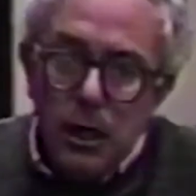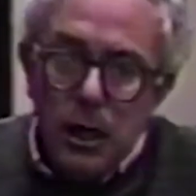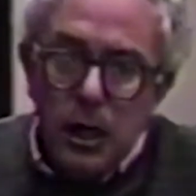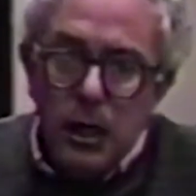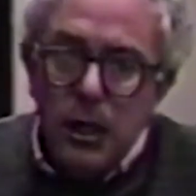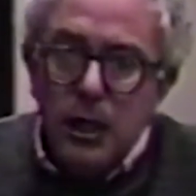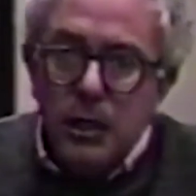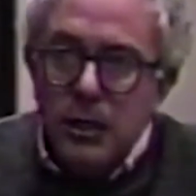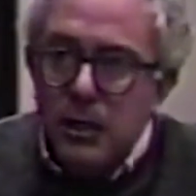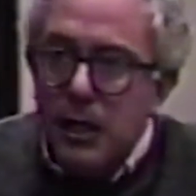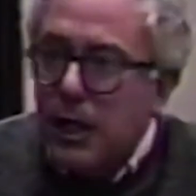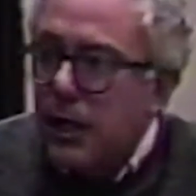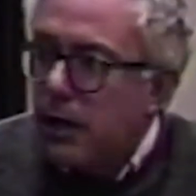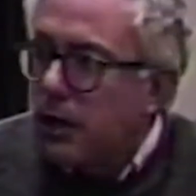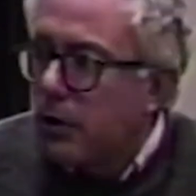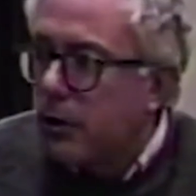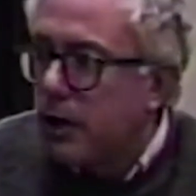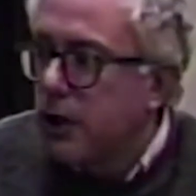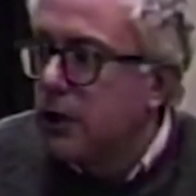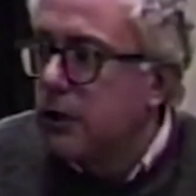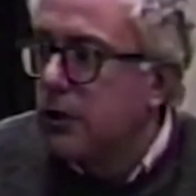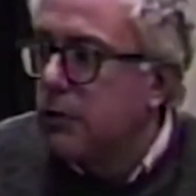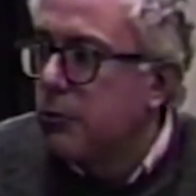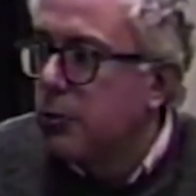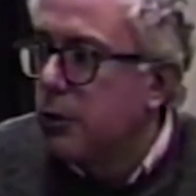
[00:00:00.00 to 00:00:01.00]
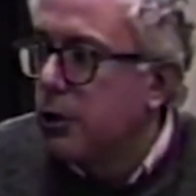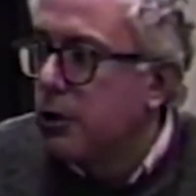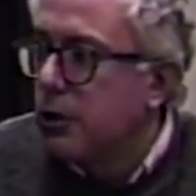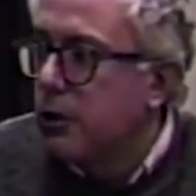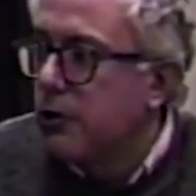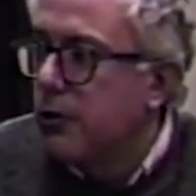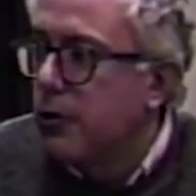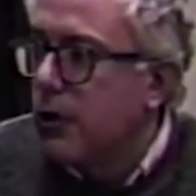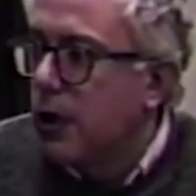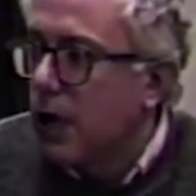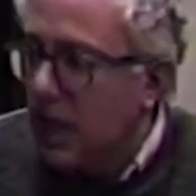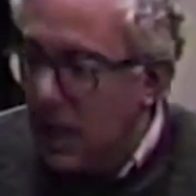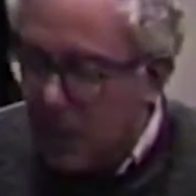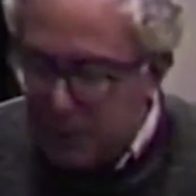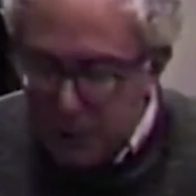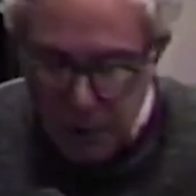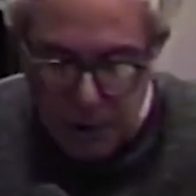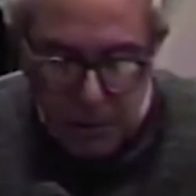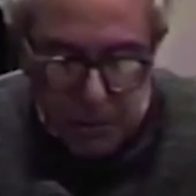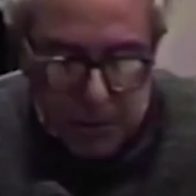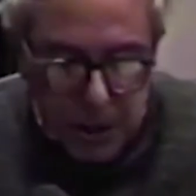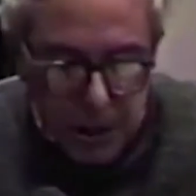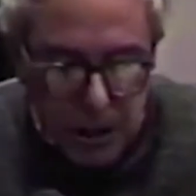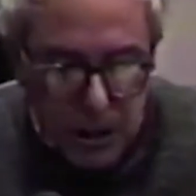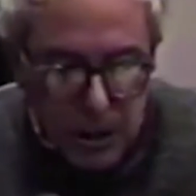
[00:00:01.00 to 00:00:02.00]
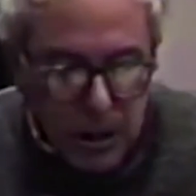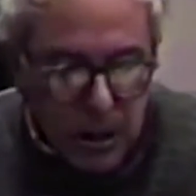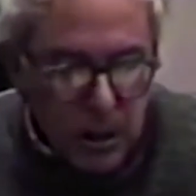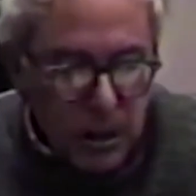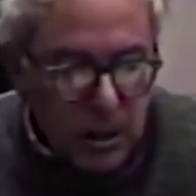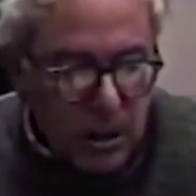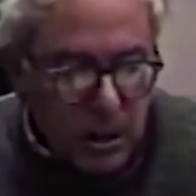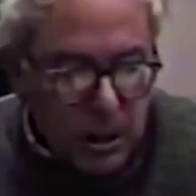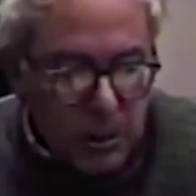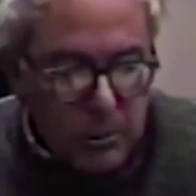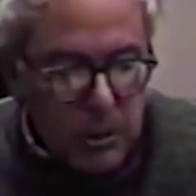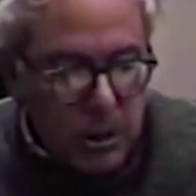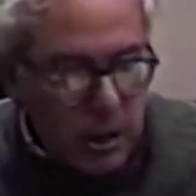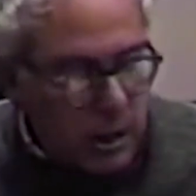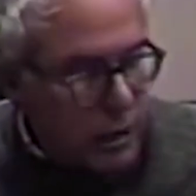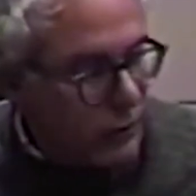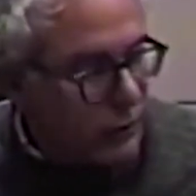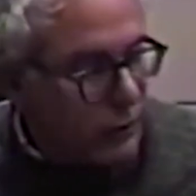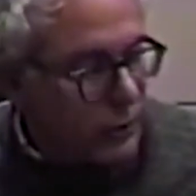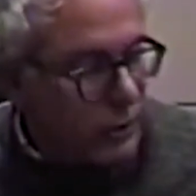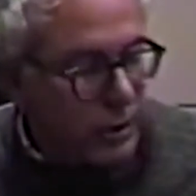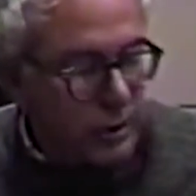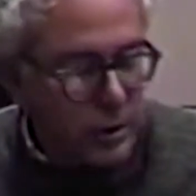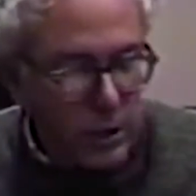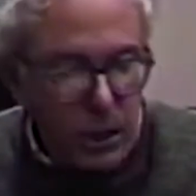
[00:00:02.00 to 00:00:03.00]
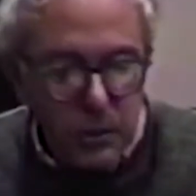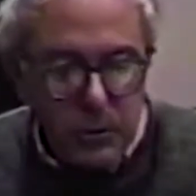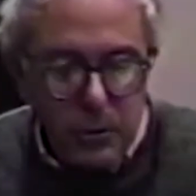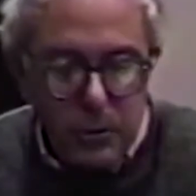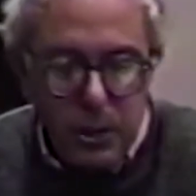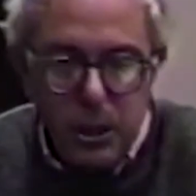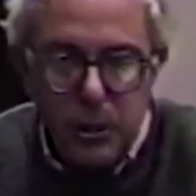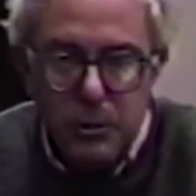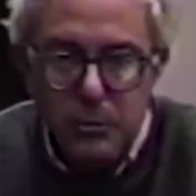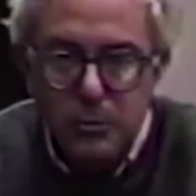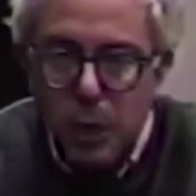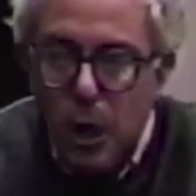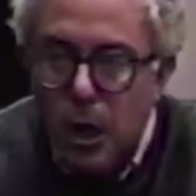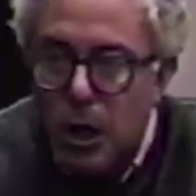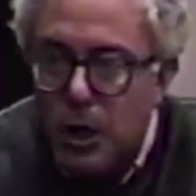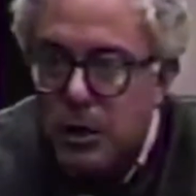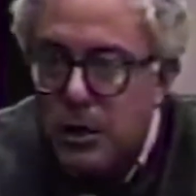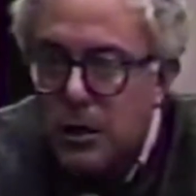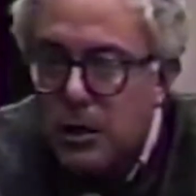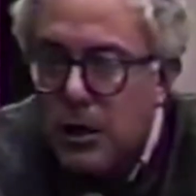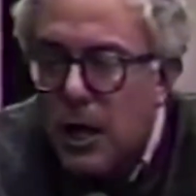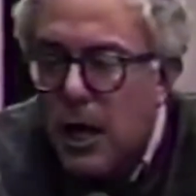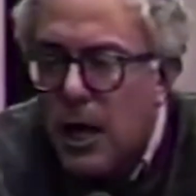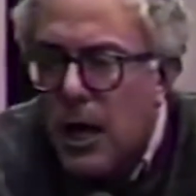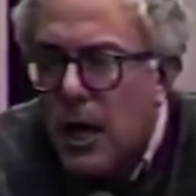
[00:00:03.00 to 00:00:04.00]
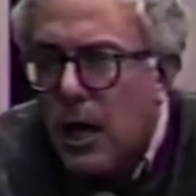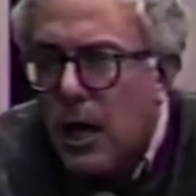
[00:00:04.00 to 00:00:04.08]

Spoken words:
And that's not a crazy point of view. I happen to be a believer in parks.